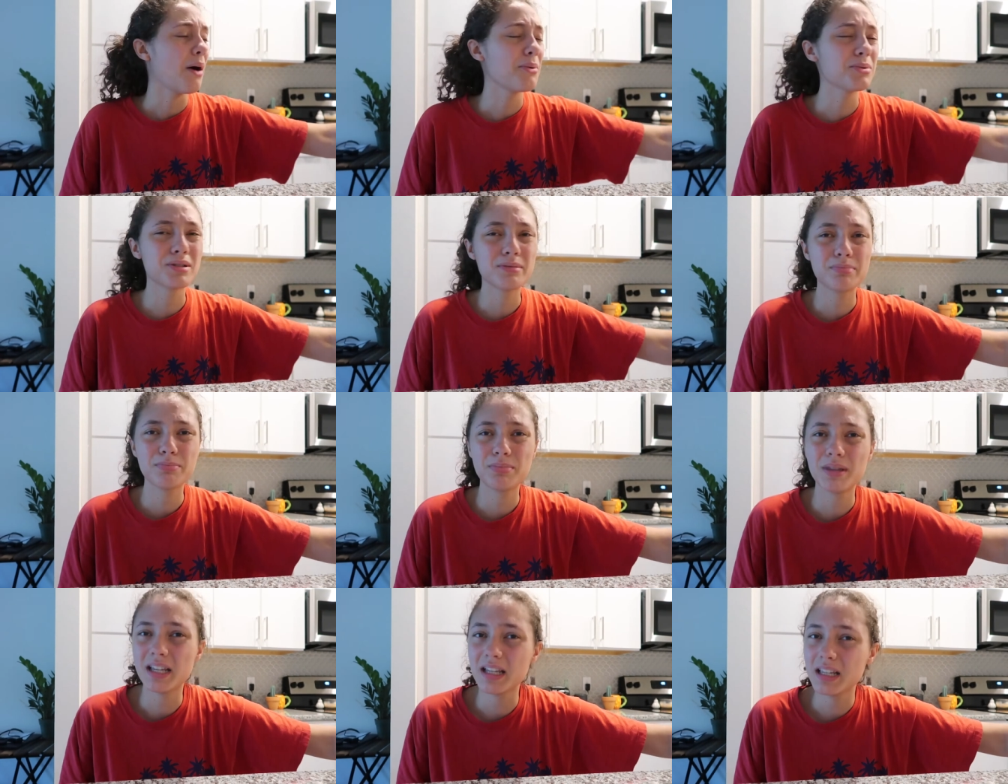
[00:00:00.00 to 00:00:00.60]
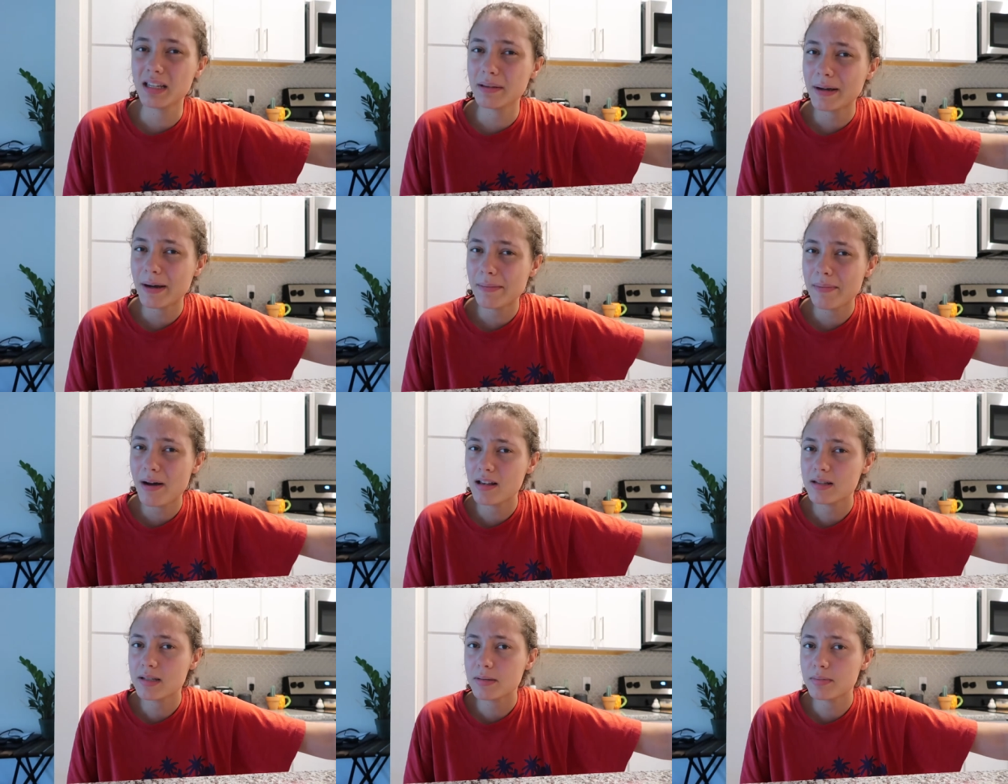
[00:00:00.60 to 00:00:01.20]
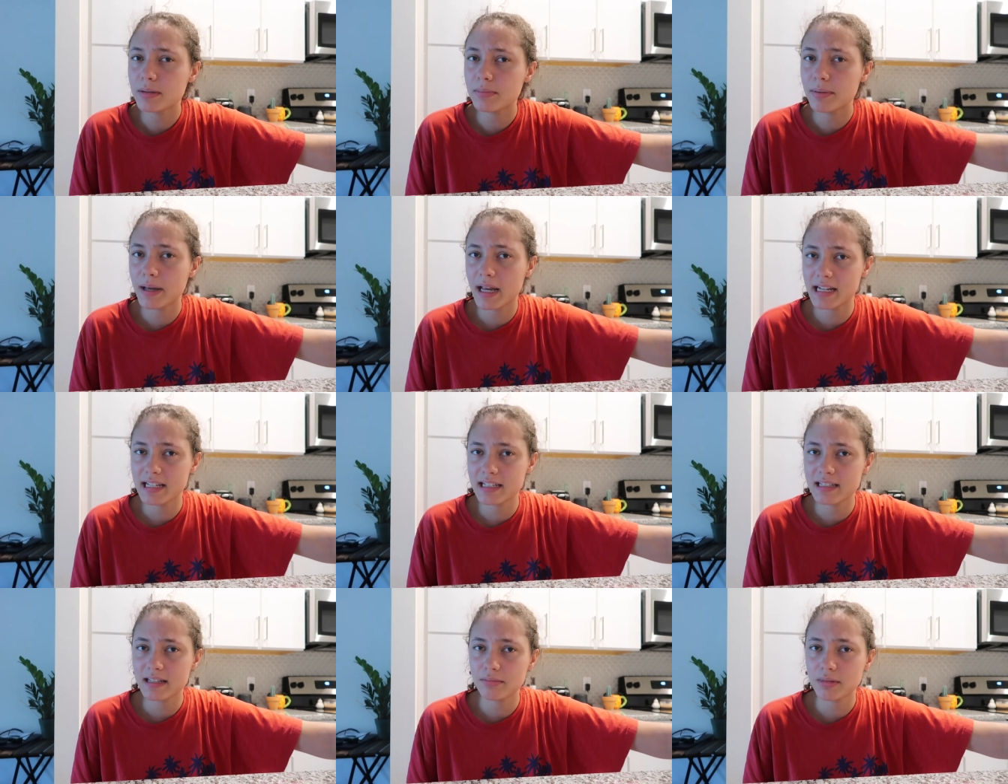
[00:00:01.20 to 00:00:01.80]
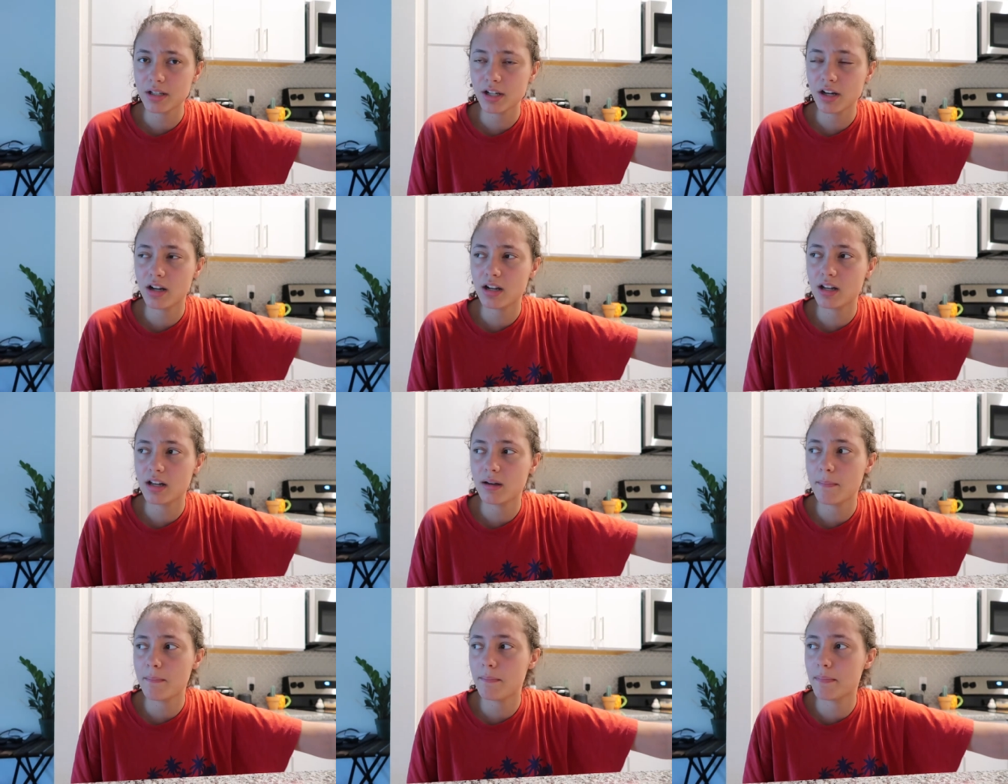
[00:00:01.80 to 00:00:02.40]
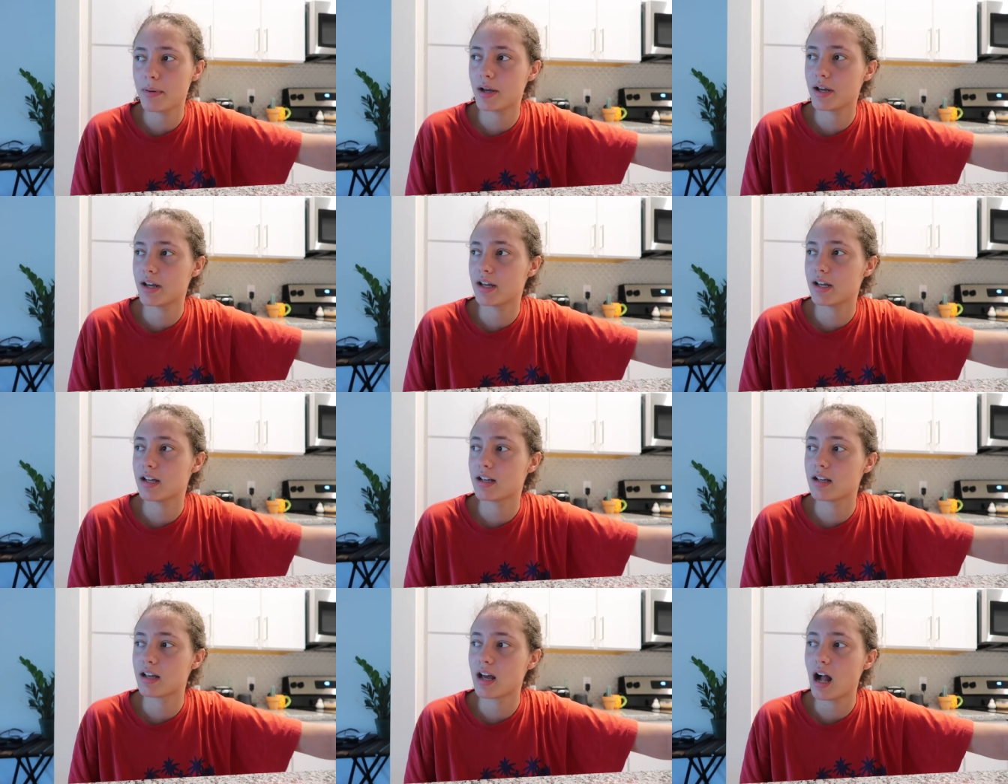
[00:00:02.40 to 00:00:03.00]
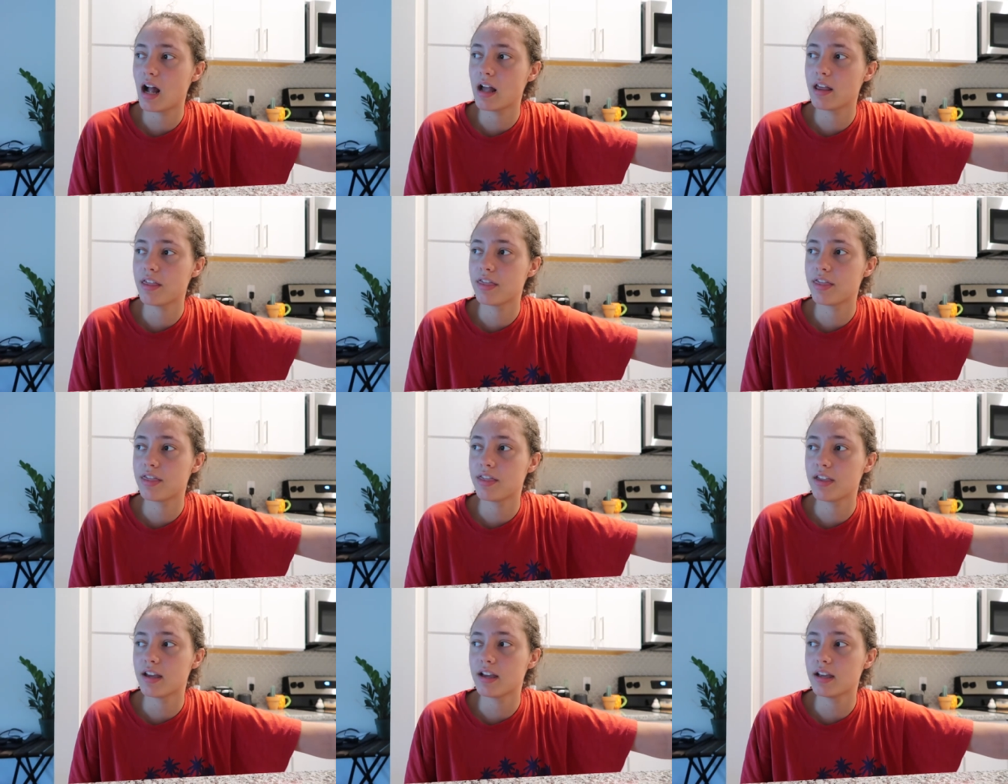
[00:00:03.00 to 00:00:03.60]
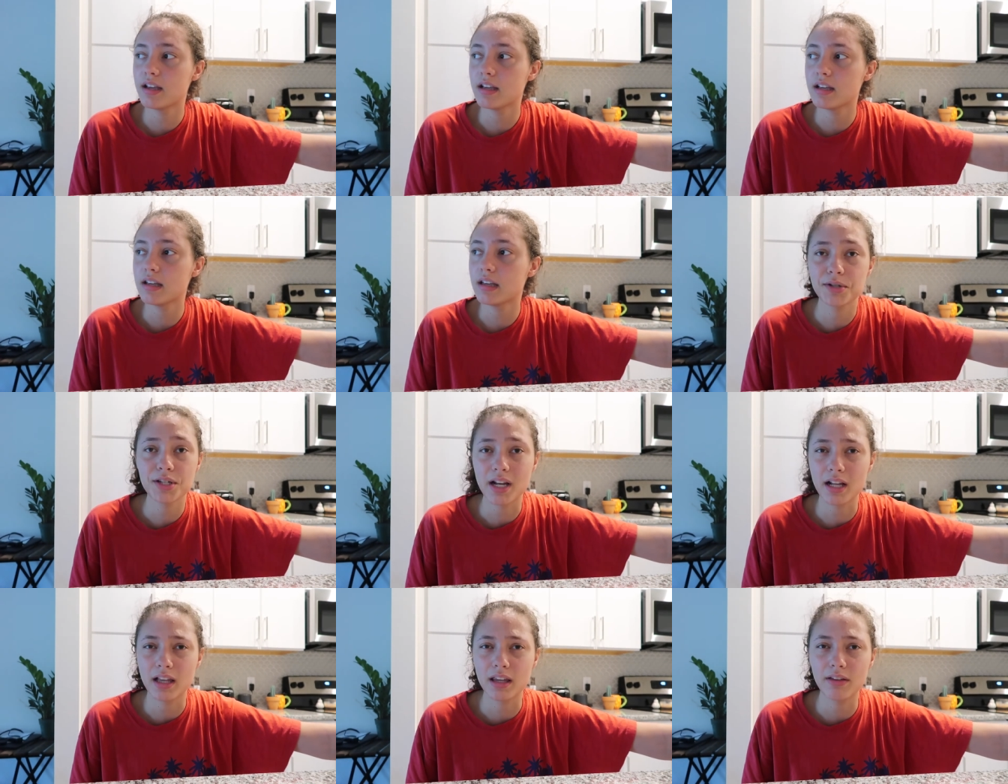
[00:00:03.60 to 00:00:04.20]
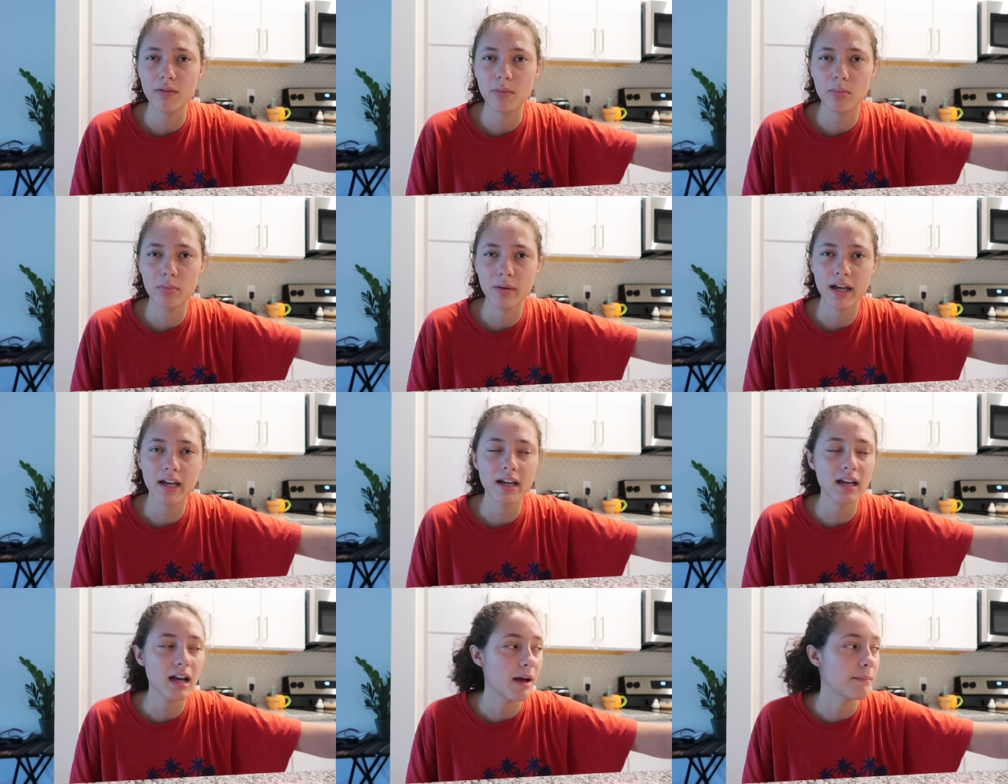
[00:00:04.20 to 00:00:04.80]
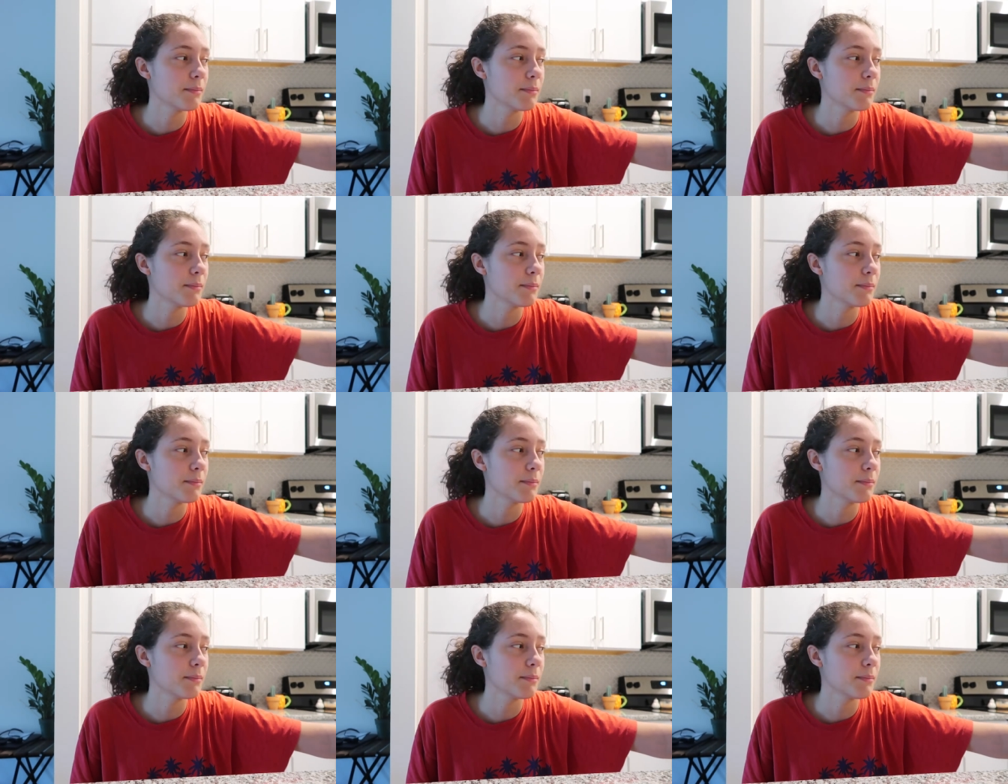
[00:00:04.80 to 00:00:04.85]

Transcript: I was thinking about possibly painting something on it, but I think I'm just gonna leave it blank.